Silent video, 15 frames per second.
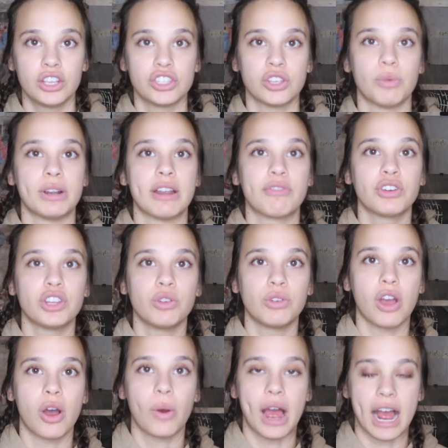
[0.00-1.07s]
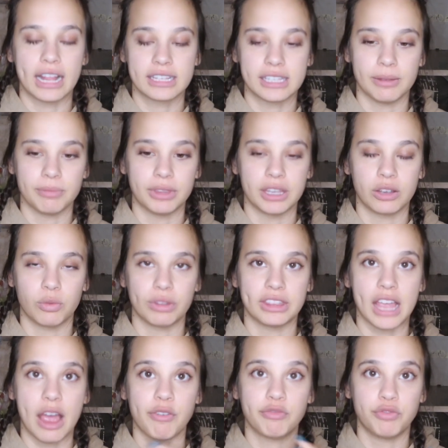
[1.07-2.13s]
So whenever you go at something with
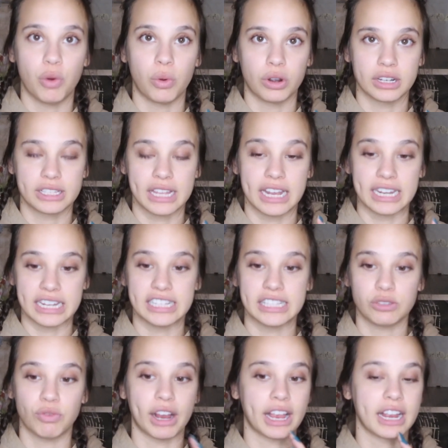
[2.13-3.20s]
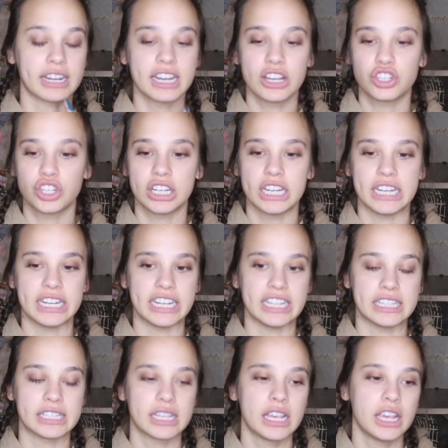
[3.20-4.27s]
that force that needs recognition, it
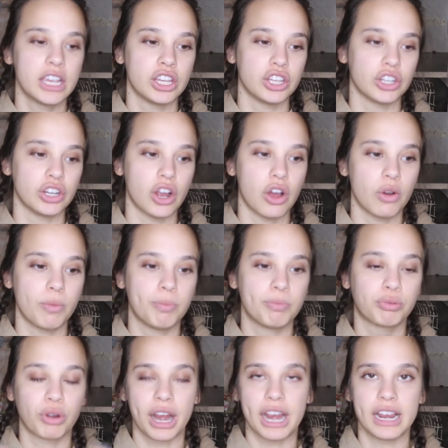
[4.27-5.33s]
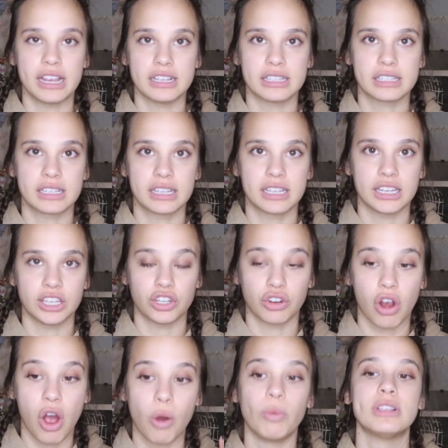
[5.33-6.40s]
needs, you know, praise,
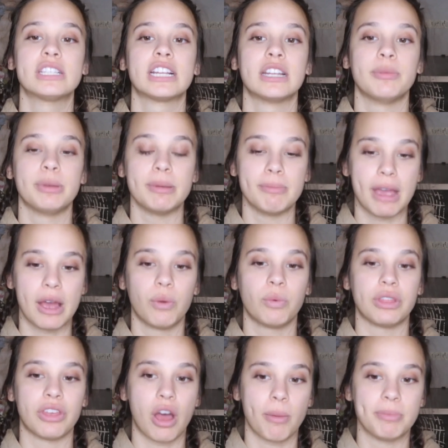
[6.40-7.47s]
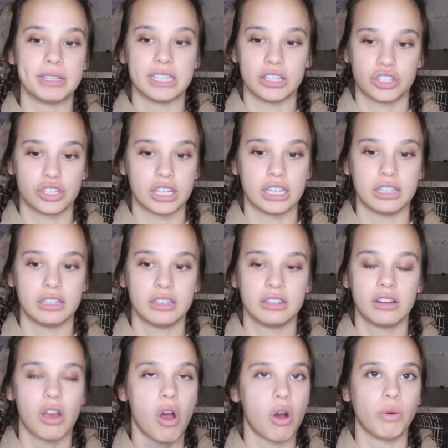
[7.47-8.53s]
you're always going to be met with opposition,
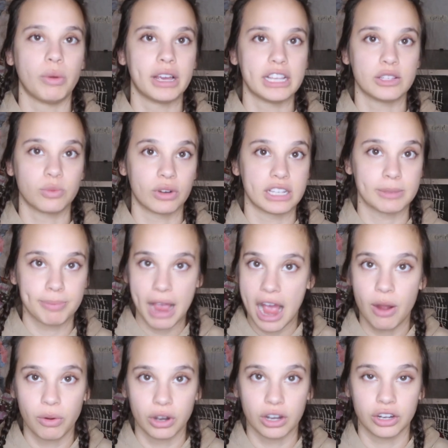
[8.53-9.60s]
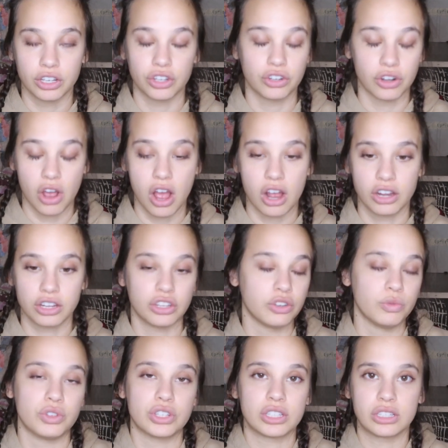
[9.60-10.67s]
always. Whereas power, you're not.
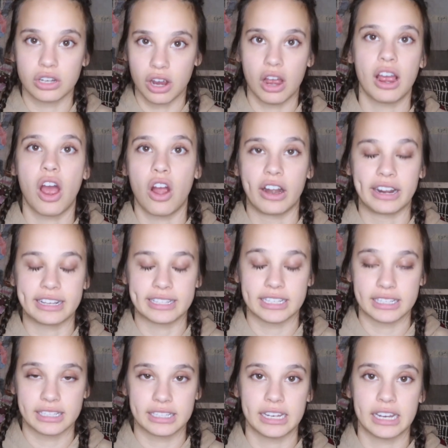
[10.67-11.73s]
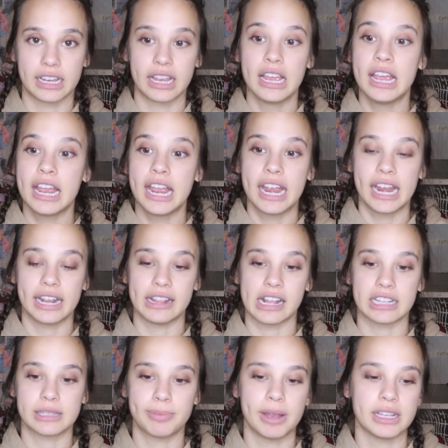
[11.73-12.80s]
You just are existing in
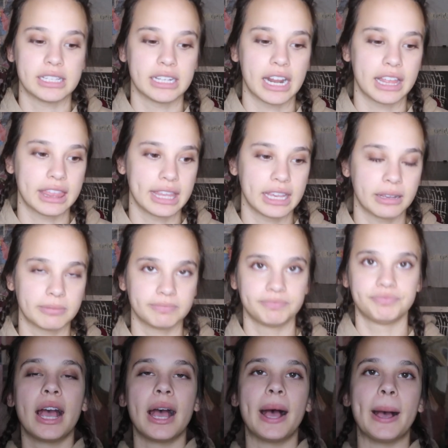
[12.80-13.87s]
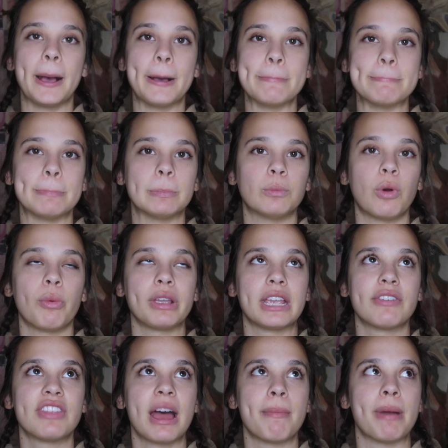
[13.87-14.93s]
that space. And I think um, when we
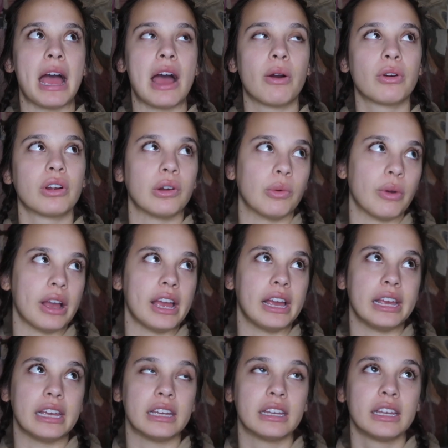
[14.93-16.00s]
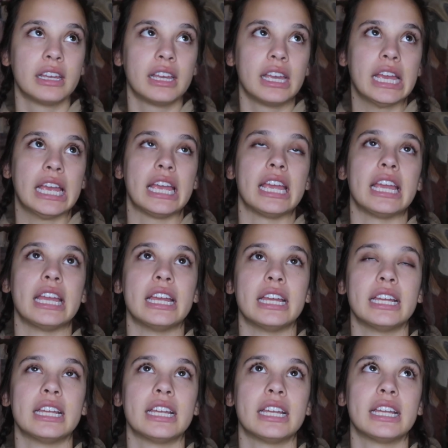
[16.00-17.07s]
give that power away,
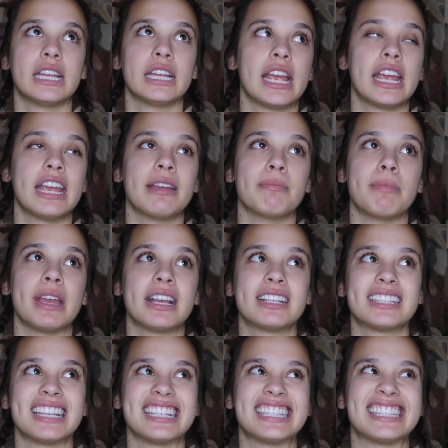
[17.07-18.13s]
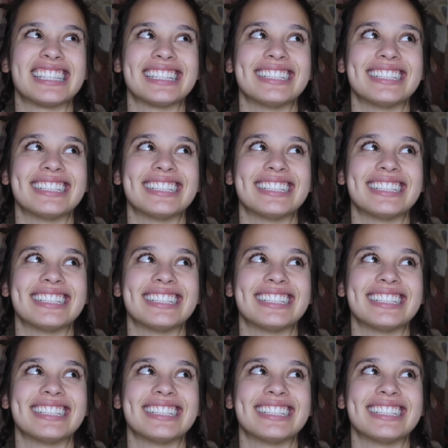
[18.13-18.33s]
it it makes us